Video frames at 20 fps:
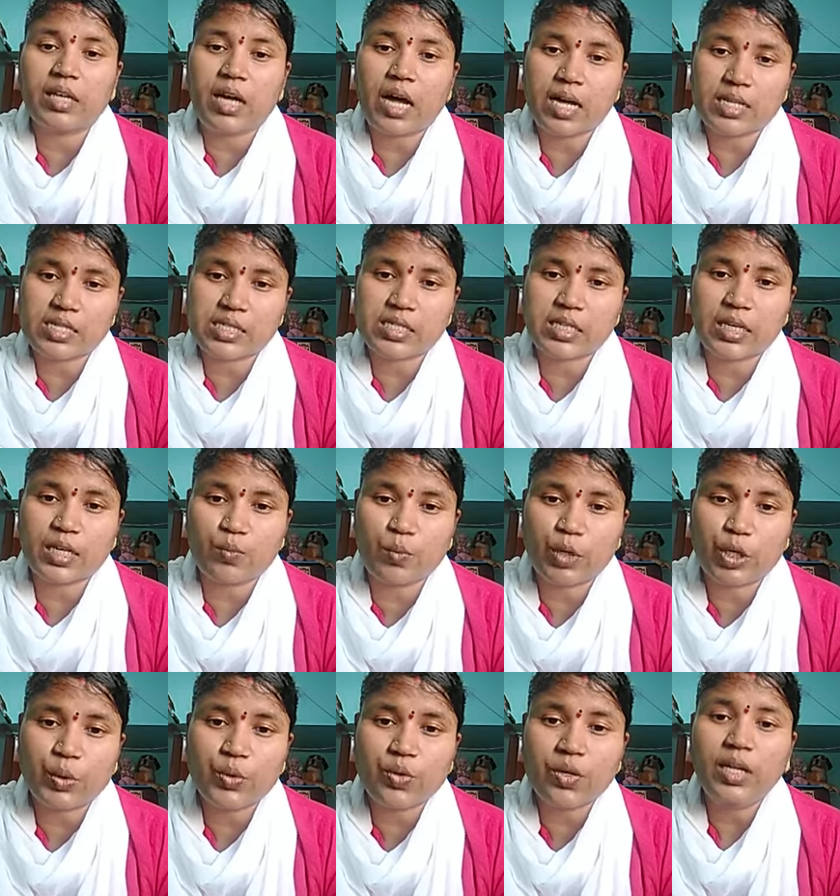acetate
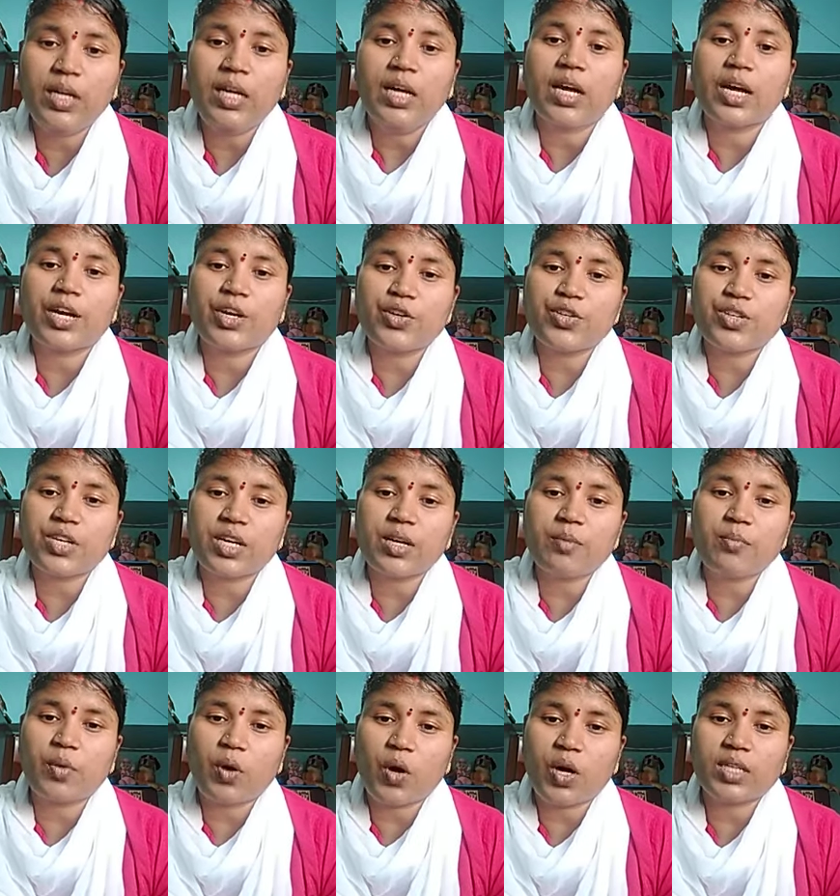will do? It usually
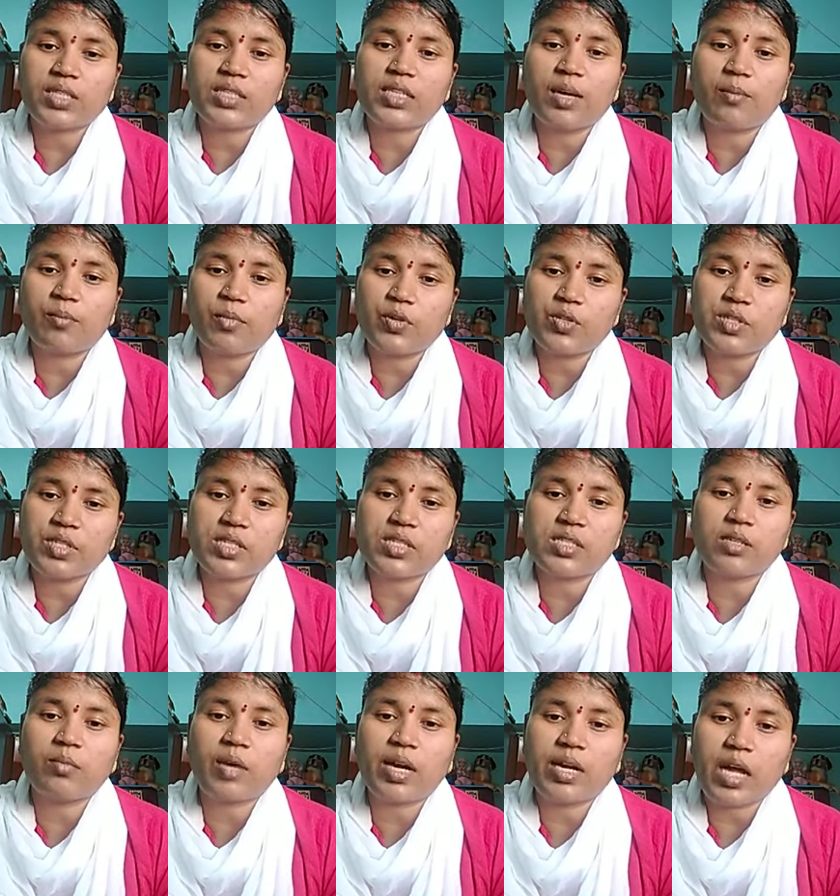blocks the immune
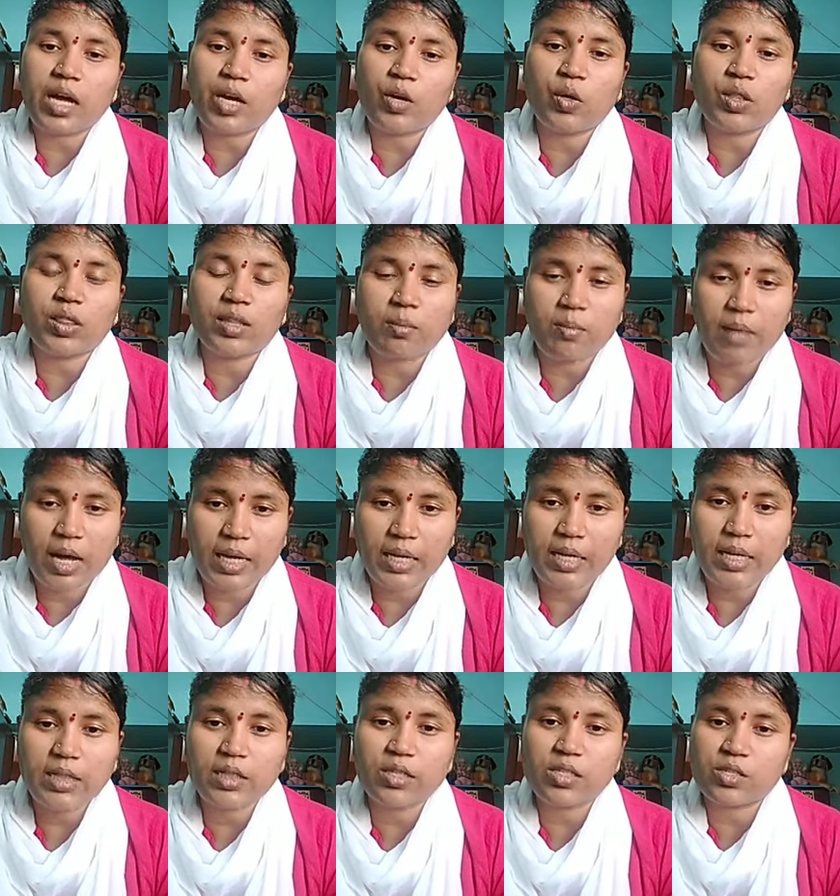system attack on the
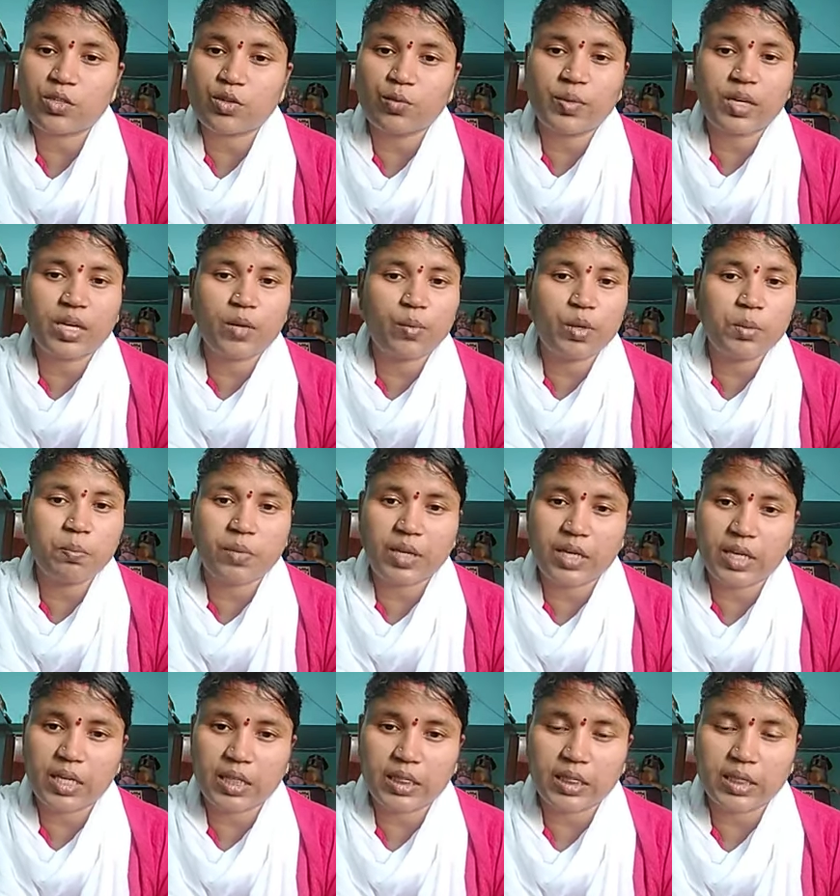myelin. This should be given
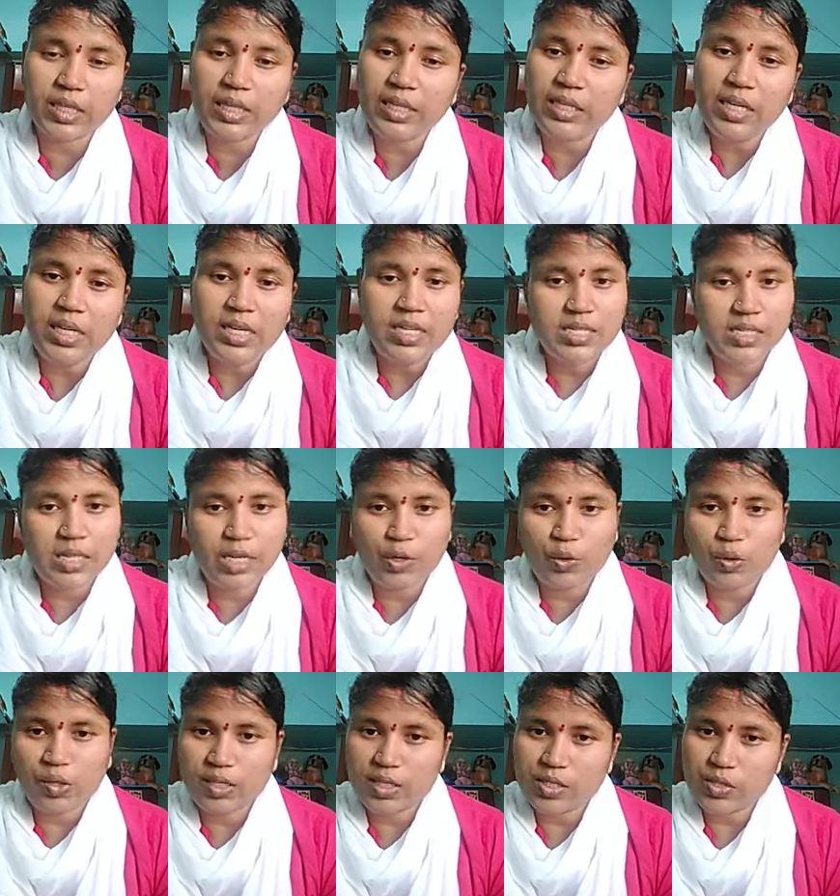beneath the skin.
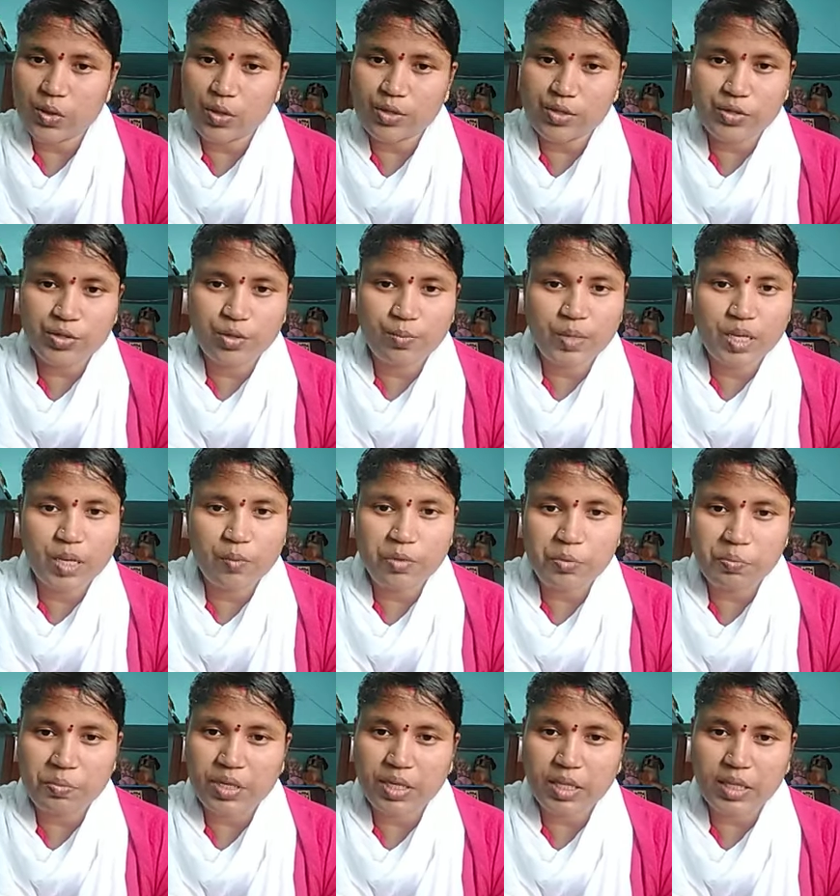Okay, this also should be given
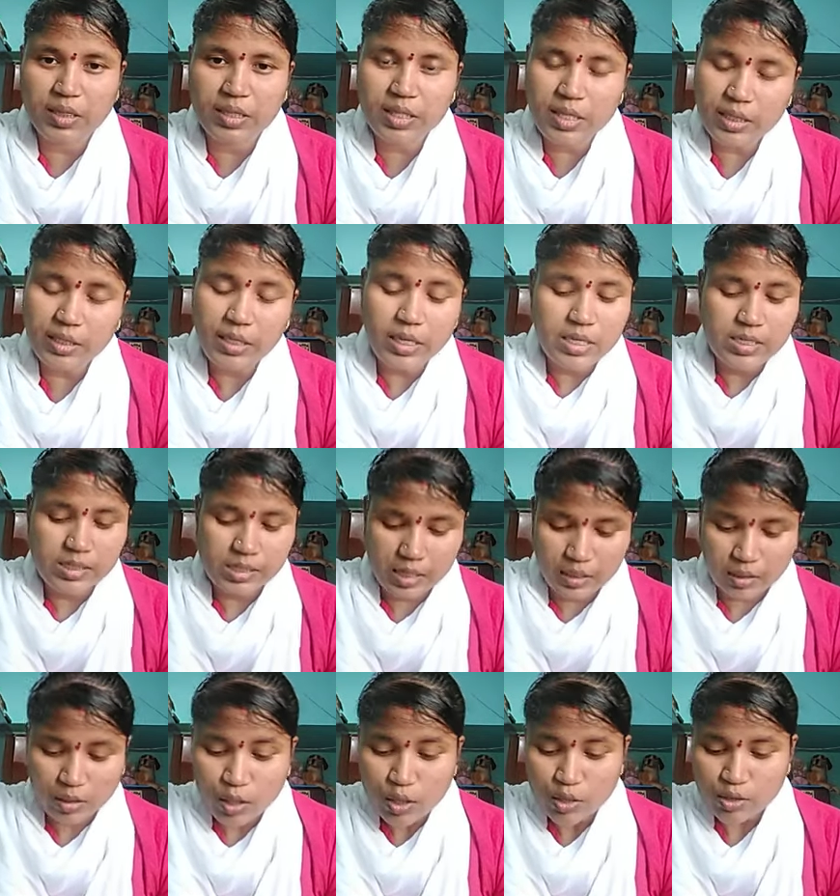beneath the
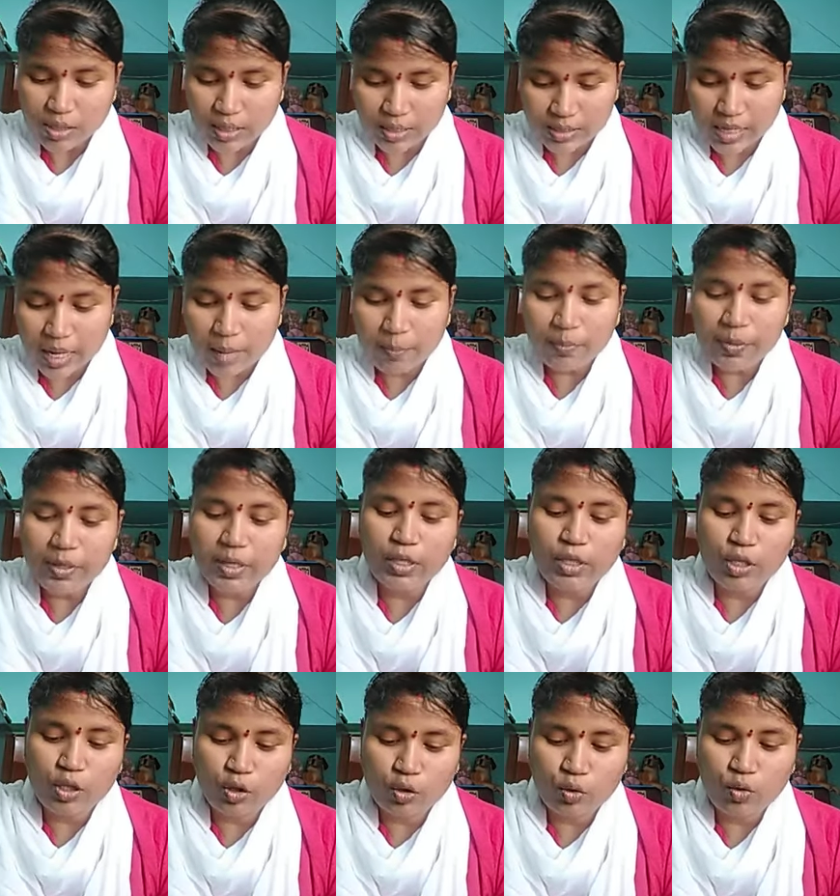skin. So example, it
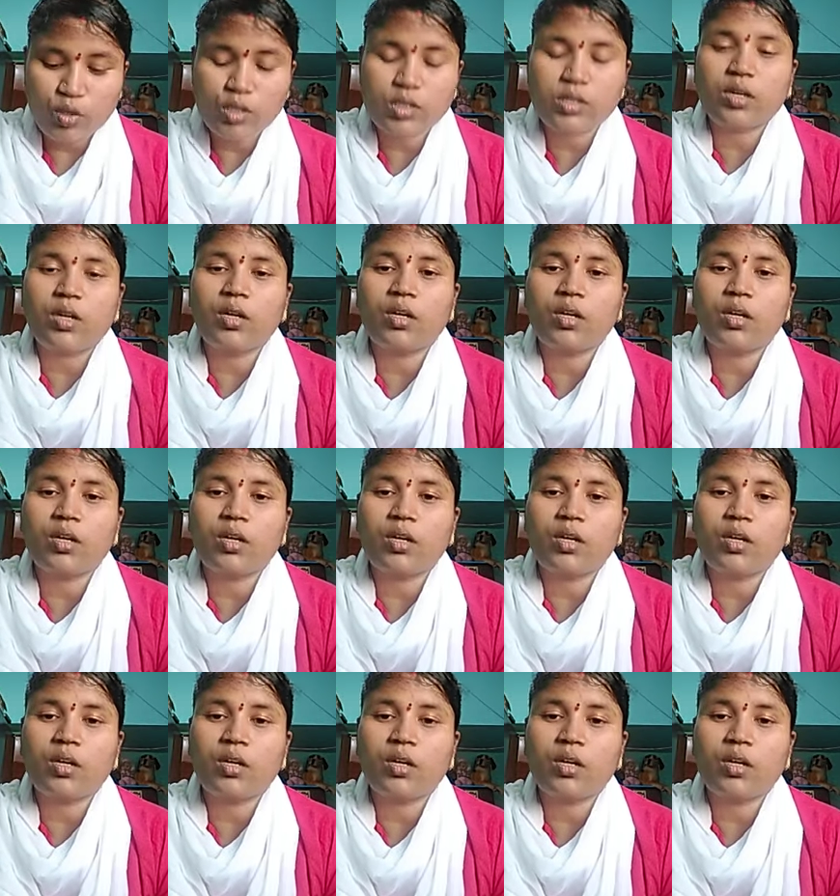includes